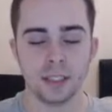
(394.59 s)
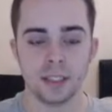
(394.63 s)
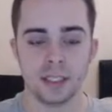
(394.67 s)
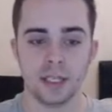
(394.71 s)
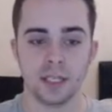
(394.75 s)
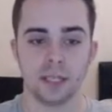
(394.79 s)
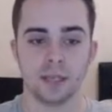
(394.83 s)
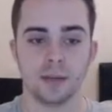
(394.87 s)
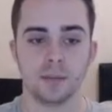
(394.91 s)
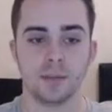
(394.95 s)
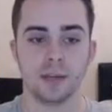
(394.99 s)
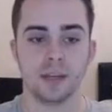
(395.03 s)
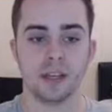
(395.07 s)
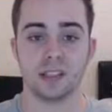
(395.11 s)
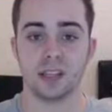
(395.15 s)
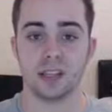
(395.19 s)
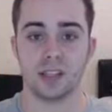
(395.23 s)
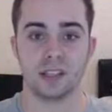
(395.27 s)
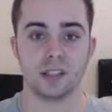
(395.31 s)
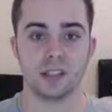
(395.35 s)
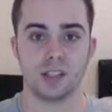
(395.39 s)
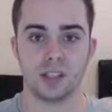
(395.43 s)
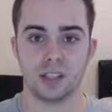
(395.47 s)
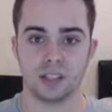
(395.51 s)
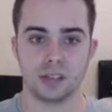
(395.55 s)
Um, and I
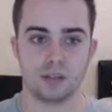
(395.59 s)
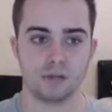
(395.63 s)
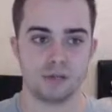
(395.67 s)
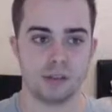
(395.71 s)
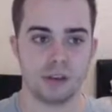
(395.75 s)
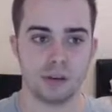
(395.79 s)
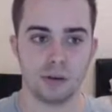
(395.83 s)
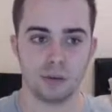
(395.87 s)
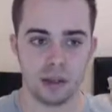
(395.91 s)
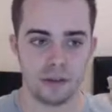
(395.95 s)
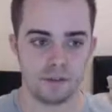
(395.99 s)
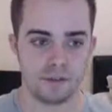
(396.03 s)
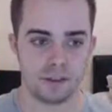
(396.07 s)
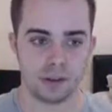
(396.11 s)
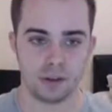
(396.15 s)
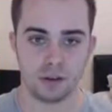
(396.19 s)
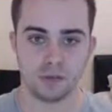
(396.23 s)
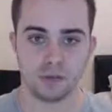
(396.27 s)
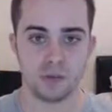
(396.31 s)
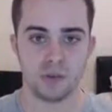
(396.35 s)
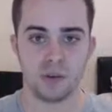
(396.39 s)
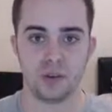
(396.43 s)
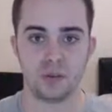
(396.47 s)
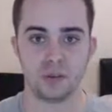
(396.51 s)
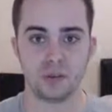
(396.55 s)
can just kill that thing with
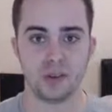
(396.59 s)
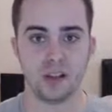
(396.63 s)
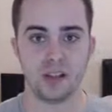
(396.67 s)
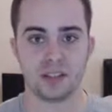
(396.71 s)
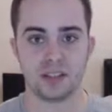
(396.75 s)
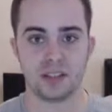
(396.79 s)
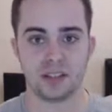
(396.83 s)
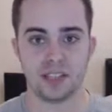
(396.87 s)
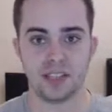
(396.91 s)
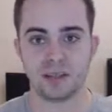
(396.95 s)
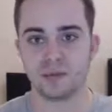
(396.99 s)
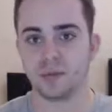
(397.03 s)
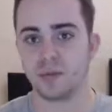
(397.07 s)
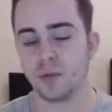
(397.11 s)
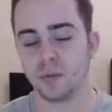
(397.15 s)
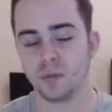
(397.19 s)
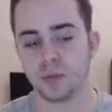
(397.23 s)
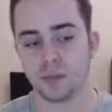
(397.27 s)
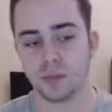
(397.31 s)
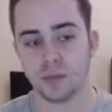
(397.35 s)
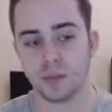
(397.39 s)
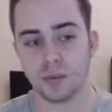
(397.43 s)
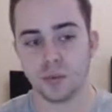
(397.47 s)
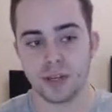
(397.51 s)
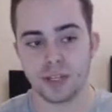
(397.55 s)
a Moonblast Blast because Amber
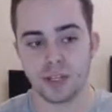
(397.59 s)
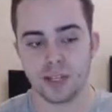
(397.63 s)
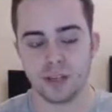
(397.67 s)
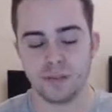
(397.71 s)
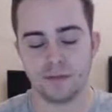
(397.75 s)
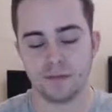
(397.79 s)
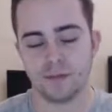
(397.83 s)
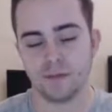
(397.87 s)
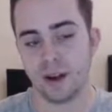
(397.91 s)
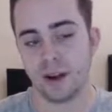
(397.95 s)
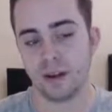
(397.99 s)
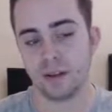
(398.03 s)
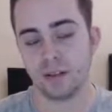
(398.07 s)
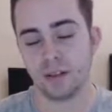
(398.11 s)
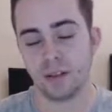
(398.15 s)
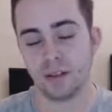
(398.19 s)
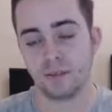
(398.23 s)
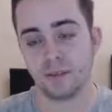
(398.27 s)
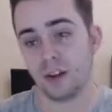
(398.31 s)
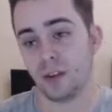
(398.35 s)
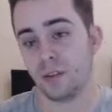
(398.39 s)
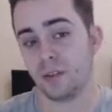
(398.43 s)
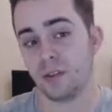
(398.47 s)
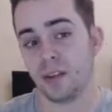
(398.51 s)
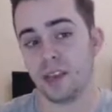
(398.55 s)
pretty frail. And if
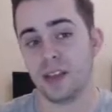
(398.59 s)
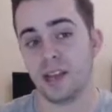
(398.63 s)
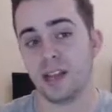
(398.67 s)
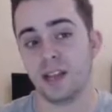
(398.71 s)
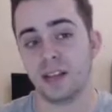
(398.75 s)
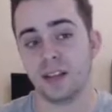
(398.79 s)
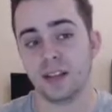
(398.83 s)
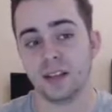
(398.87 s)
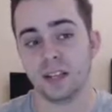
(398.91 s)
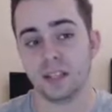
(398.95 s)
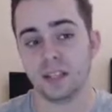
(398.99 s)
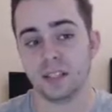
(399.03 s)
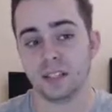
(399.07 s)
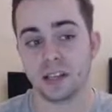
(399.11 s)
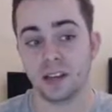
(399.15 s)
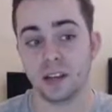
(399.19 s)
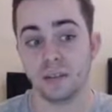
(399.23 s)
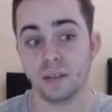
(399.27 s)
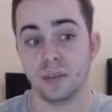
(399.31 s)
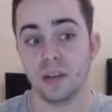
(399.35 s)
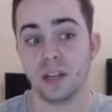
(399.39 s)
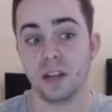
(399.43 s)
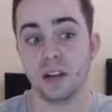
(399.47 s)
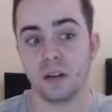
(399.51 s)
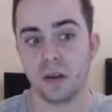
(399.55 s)
I don't kill it, it's going to
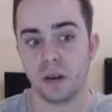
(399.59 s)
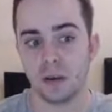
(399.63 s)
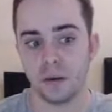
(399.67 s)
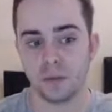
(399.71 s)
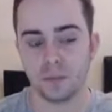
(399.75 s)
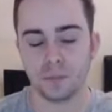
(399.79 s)
be low.